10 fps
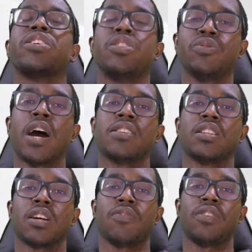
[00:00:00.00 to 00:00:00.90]
you guys
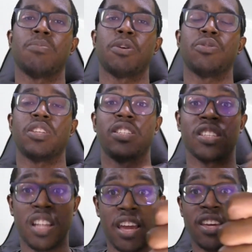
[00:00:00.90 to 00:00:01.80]
think of Dumbo? Did you
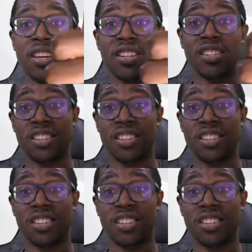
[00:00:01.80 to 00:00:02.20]
like it?